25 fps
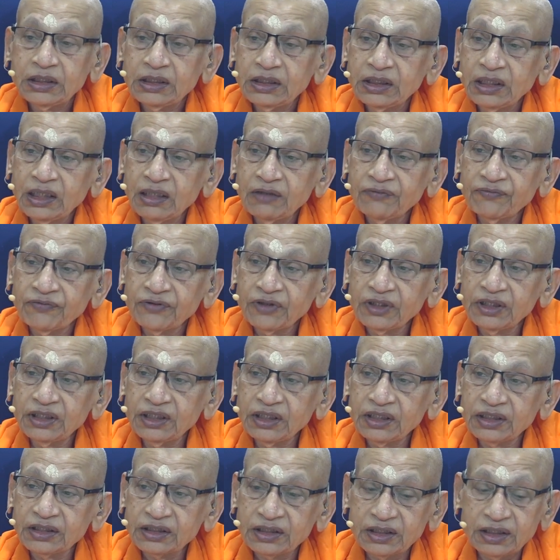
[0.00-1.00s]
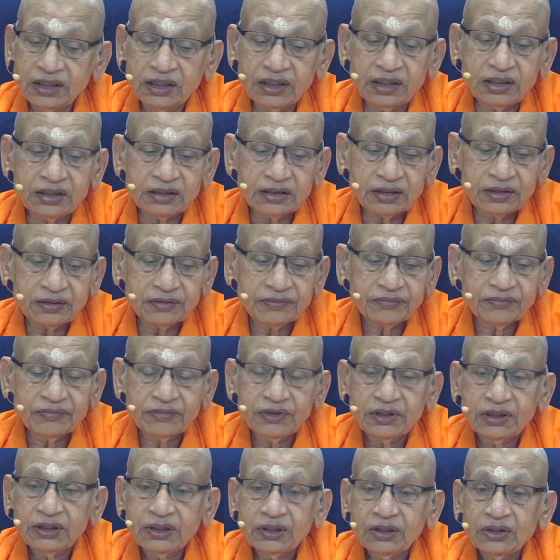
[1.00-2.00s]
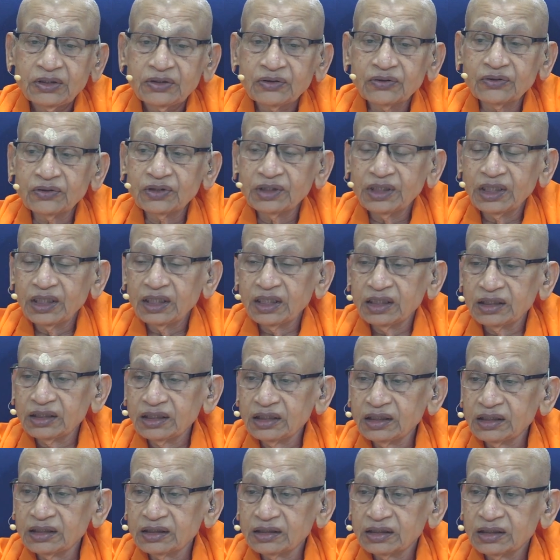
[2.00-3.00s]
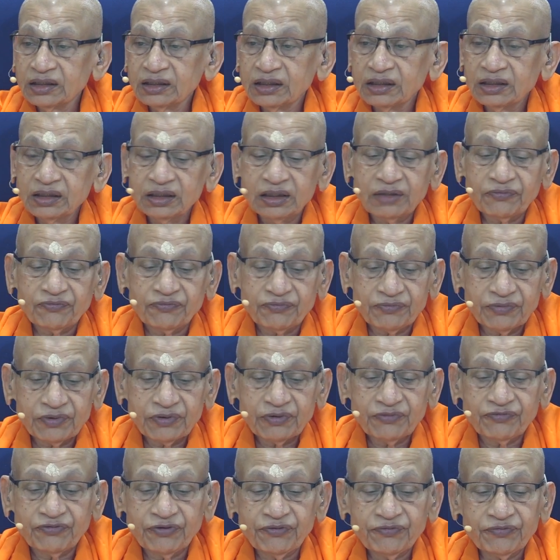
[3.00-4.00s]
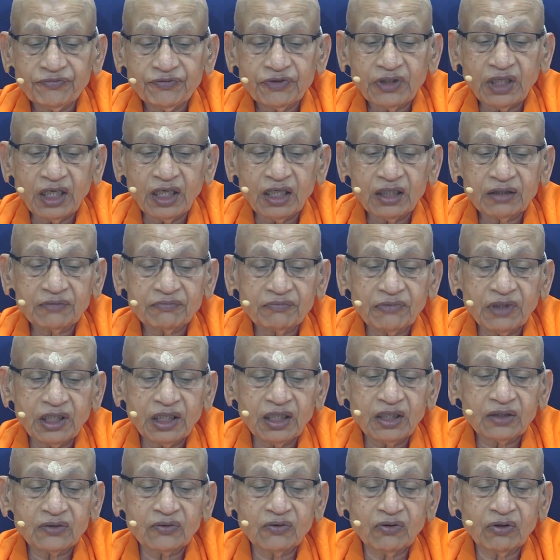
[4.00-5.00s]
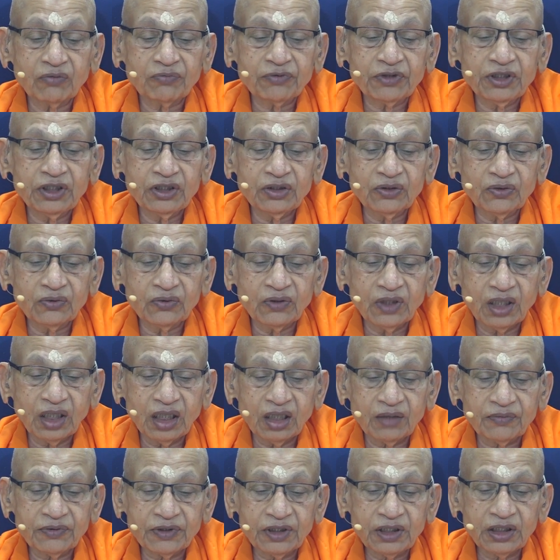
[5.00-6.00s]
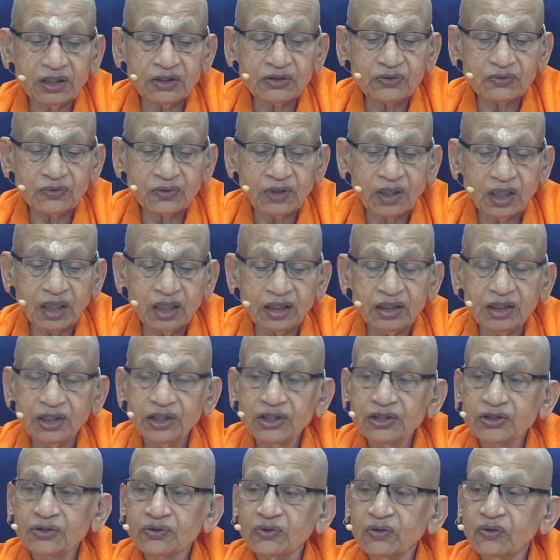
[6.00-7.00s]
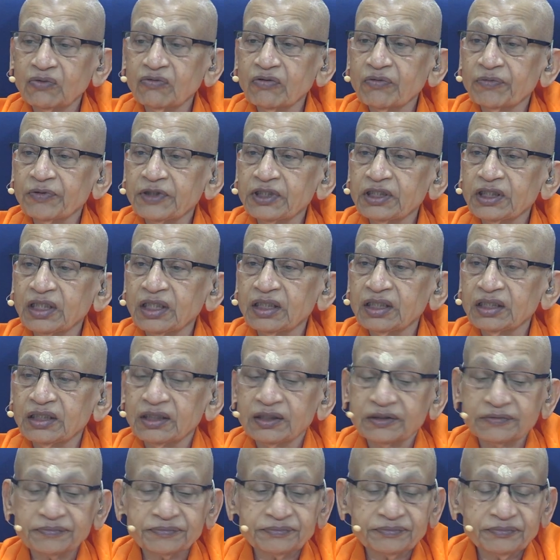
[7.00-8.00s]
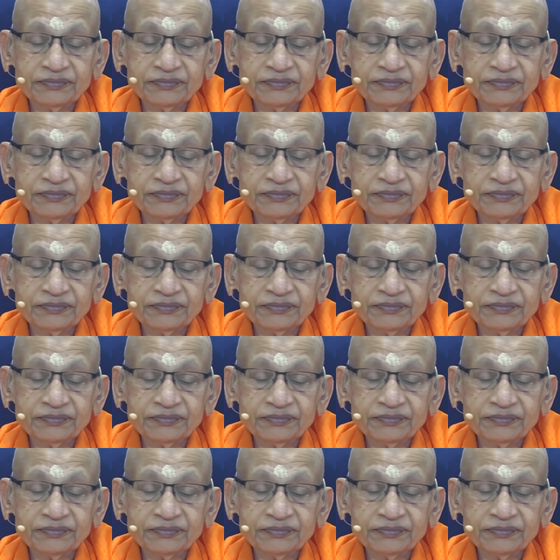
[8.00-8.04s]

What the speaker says: Therefore, here says, so there is the fifth, Atma athopihi yo labha sukhayeshto vipariyah.